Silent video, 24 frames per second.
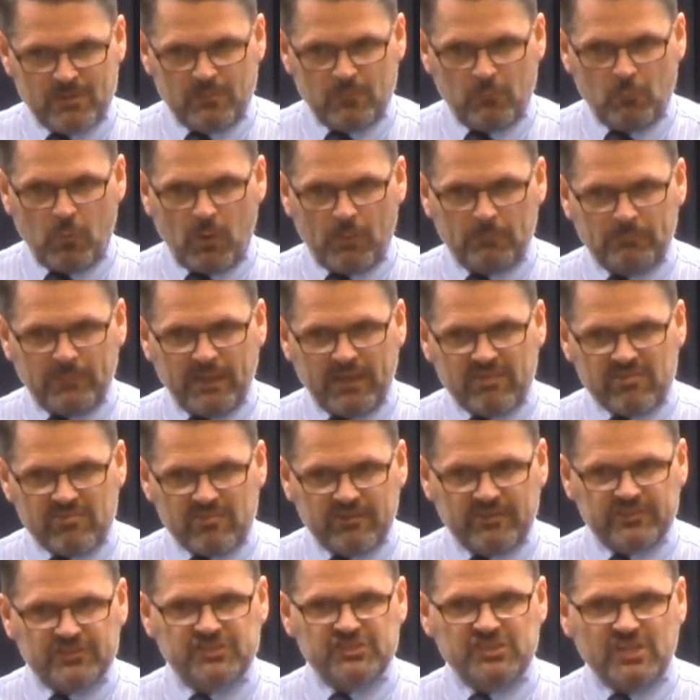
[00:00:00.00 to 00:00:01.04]
What makes
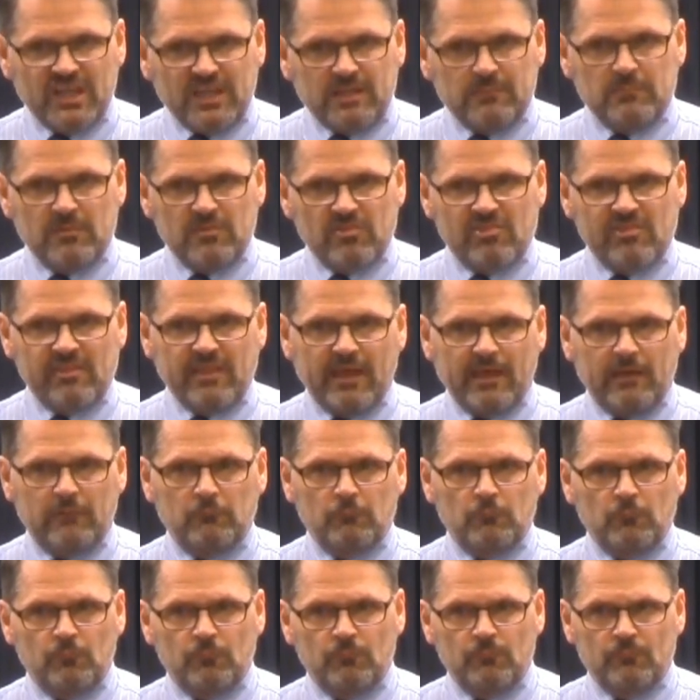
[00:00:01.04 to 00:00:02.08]
it a shame is
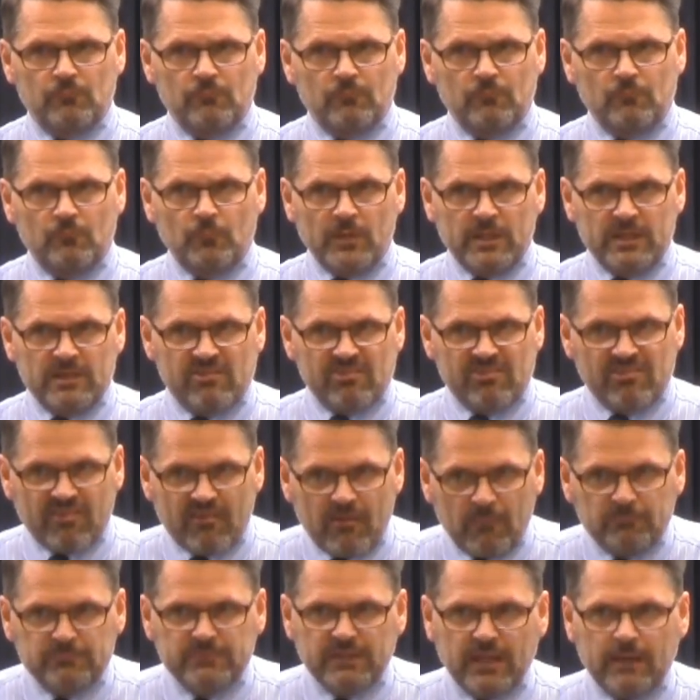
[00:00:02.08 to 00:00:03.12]
that we
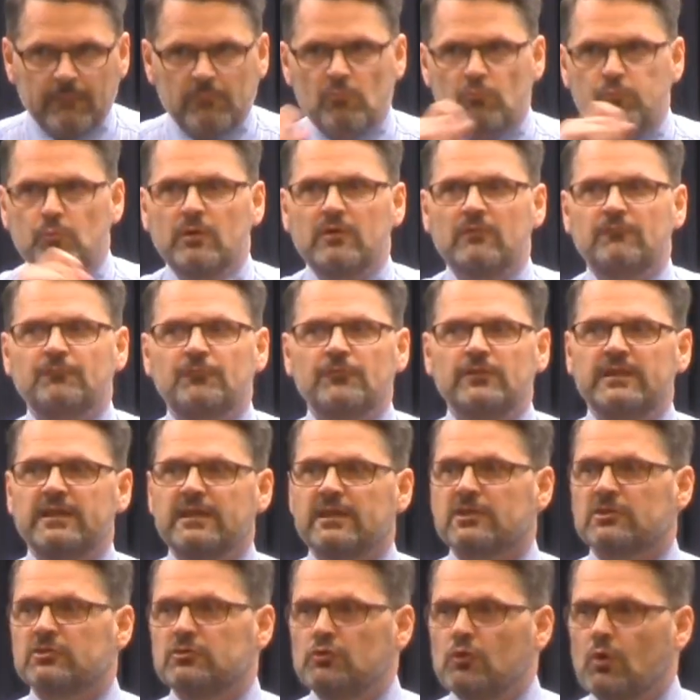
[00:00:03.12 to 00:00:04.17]
sometimes willfully
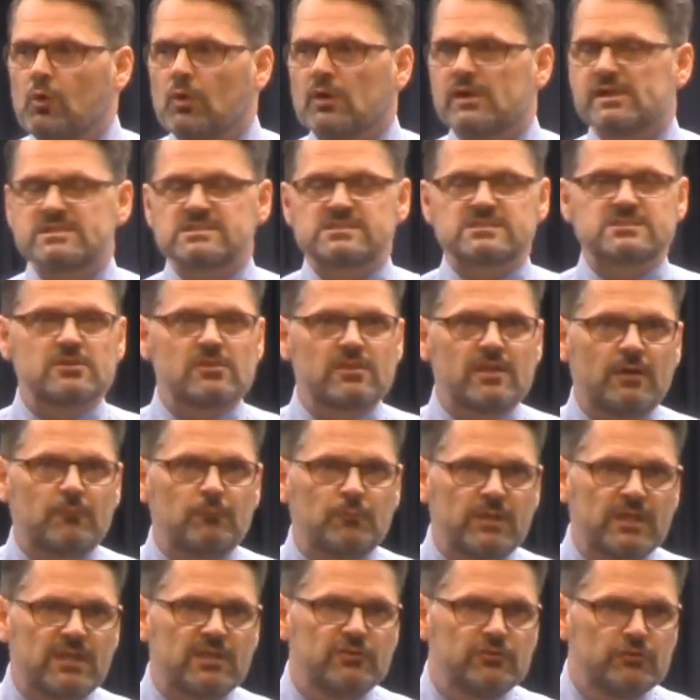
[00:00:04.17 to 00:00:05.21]
ignore it so that
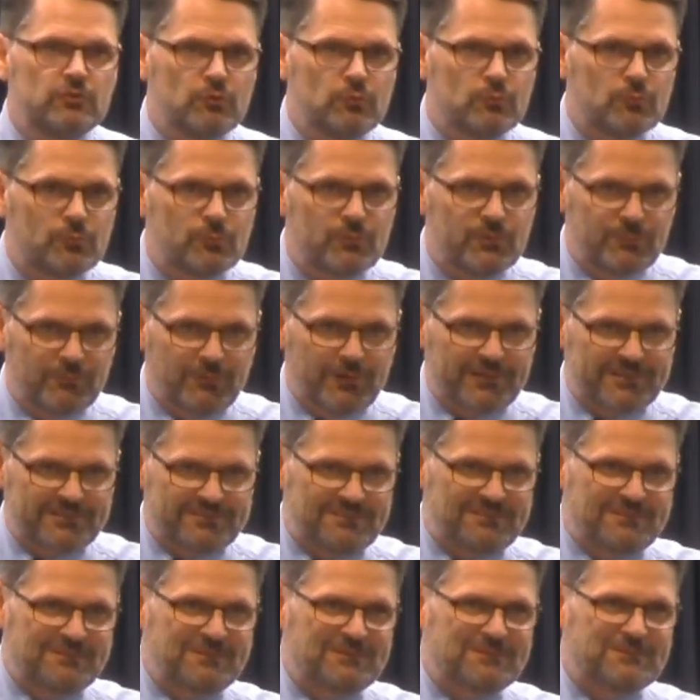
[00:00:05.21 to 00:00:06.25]
we can do what we want
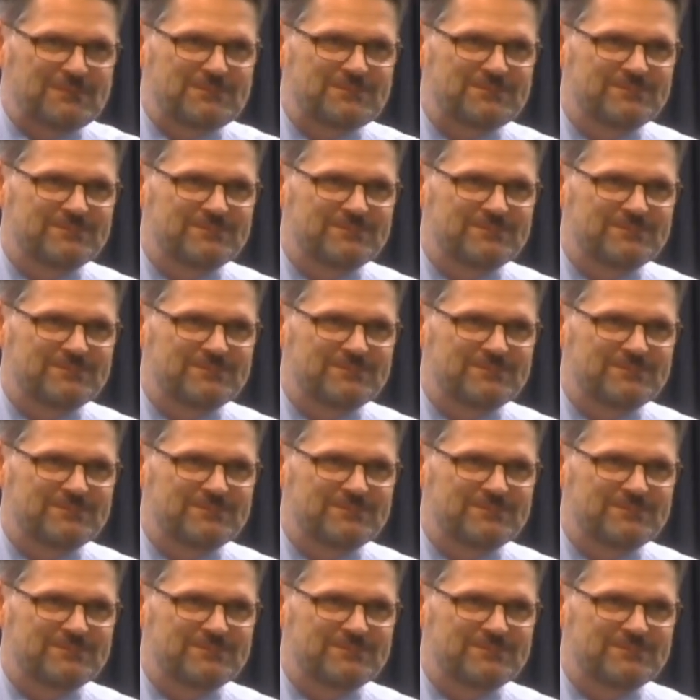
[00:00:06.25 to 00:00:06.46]
to do.